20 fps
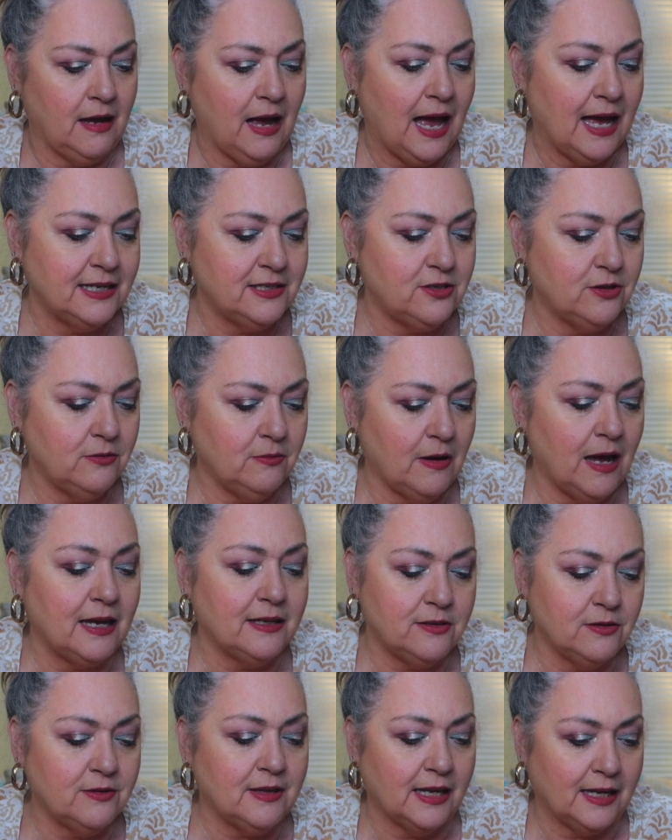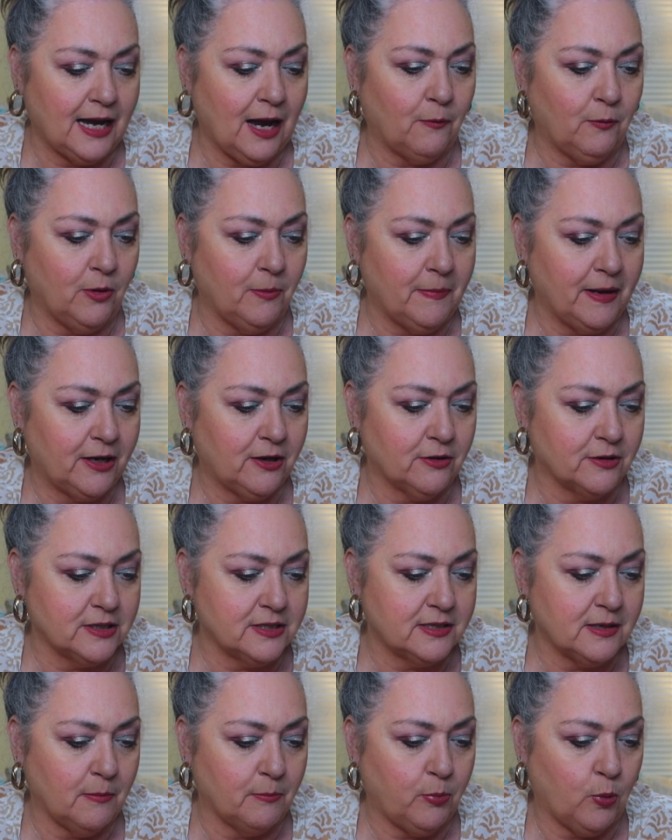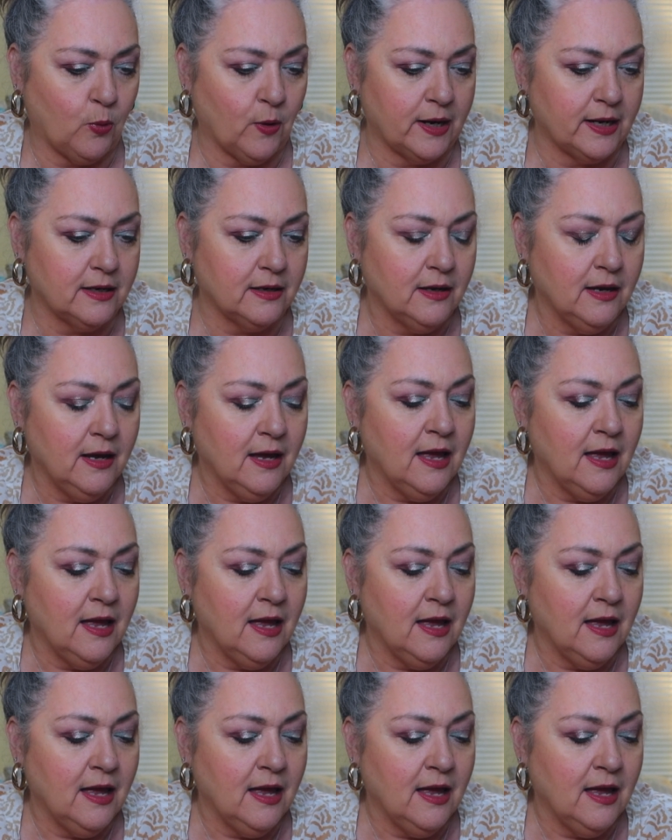I do think I will make her at some point.